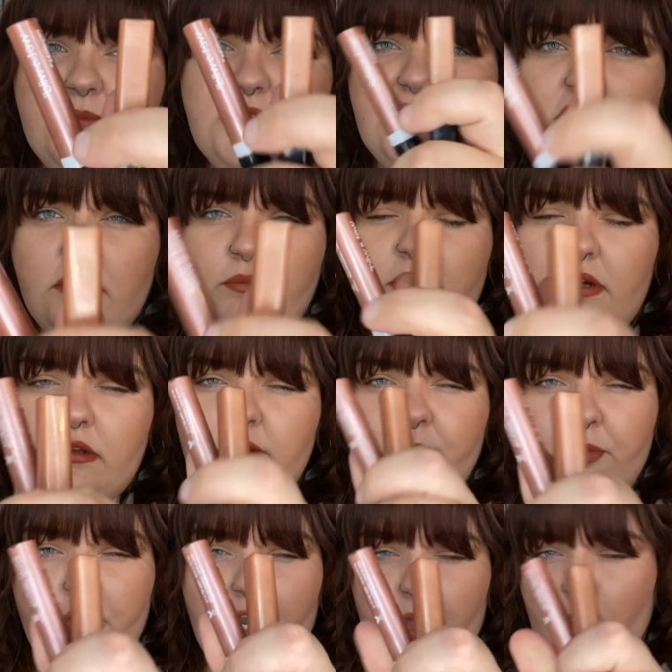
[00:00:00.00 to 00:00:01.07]
but they're both
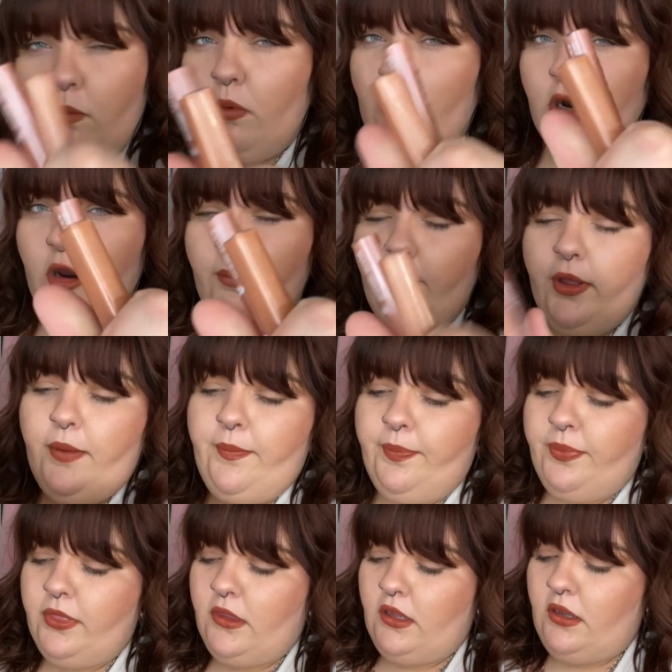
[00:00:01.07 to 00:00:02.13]
pretty warm.
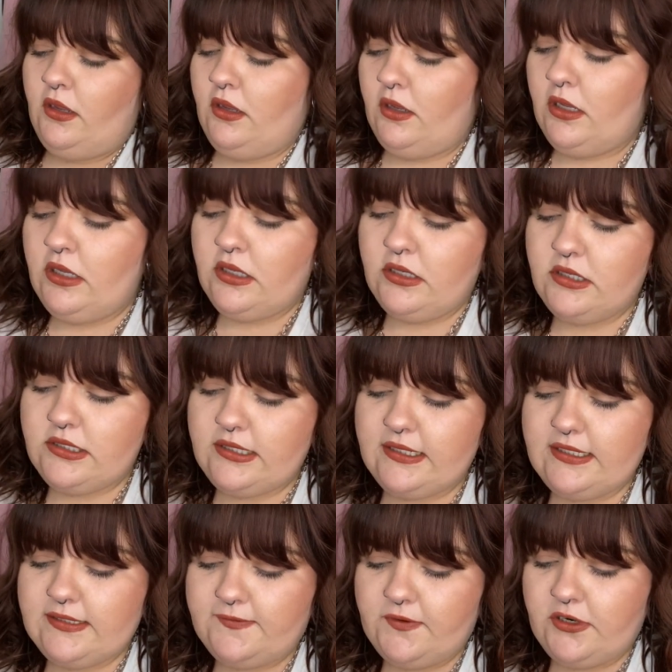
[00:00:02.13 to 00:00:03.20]
So
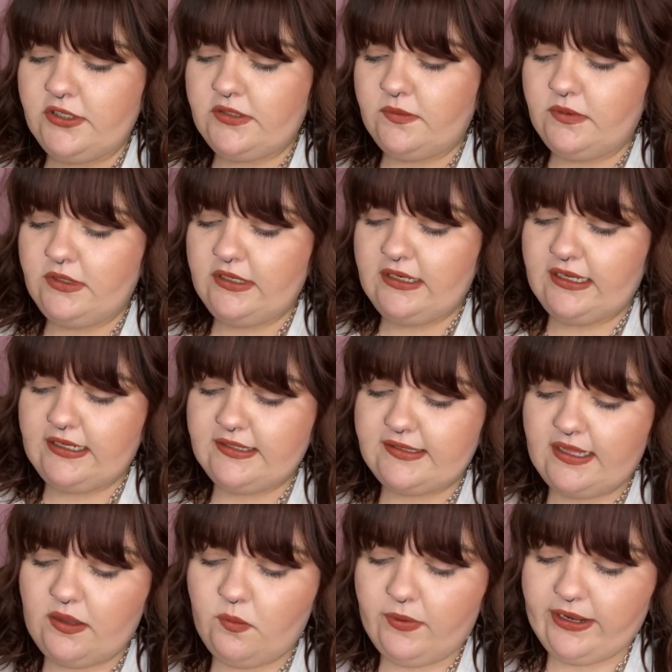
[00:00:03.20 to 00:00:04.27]
this first one is
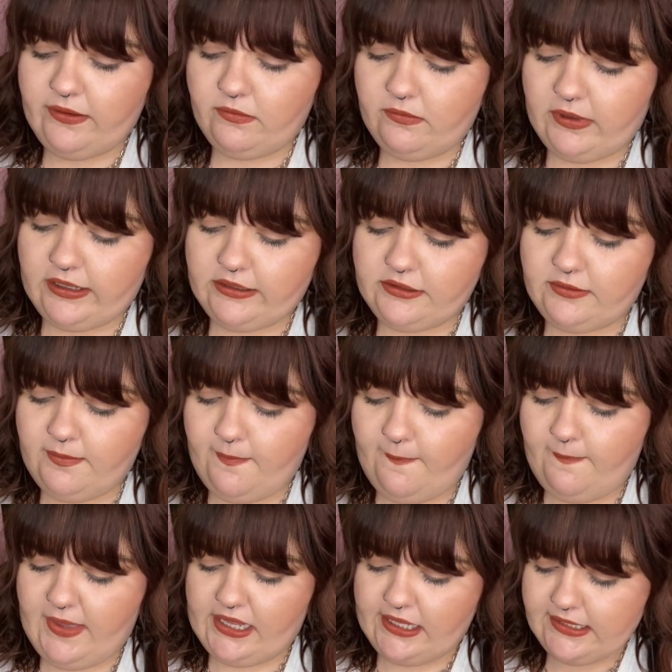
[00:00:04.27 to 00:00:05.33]
the Wet n Wild
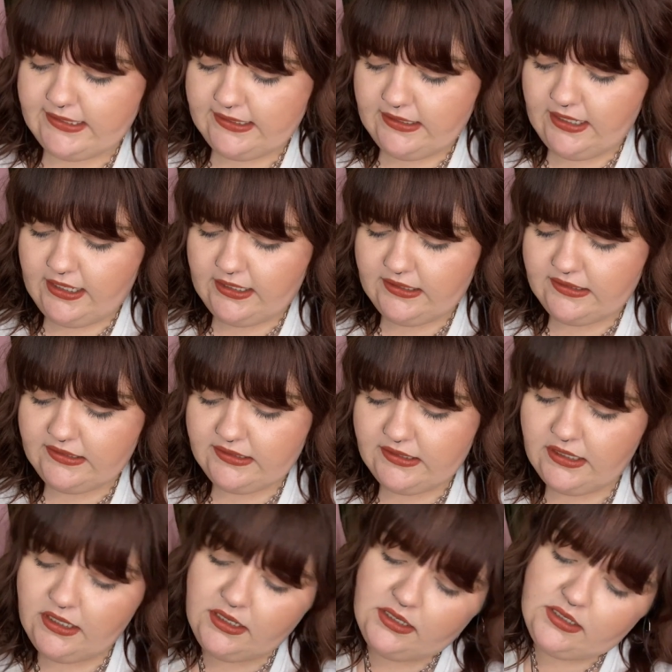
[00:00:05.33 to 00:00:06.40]
Mega Slicks
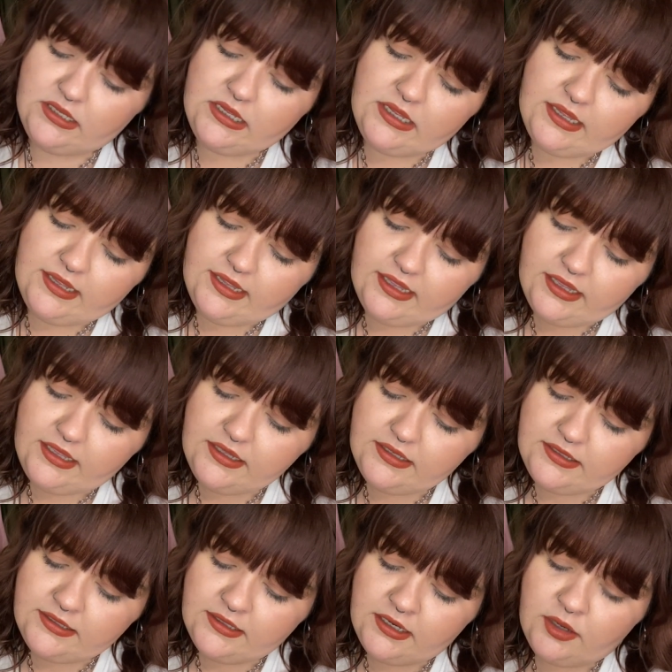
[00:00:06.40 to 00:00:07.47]

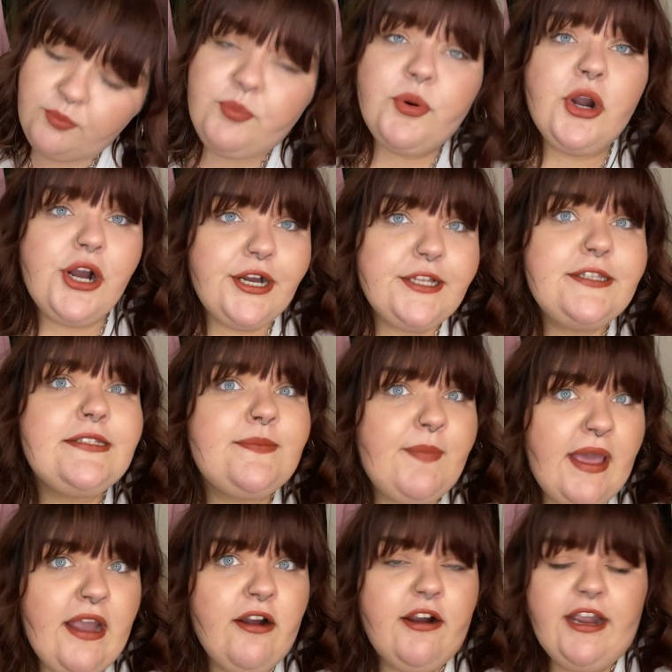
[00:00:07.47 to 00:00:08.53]
in Bronze
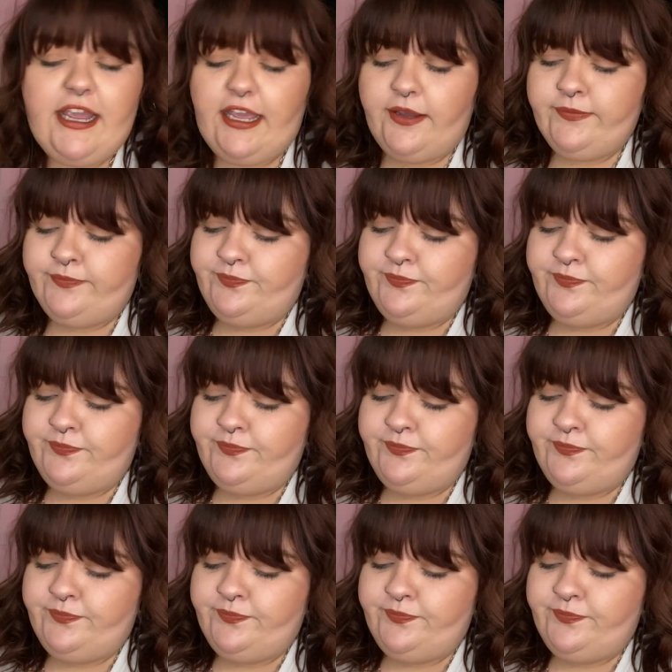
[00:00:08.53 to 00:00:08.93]
Berry.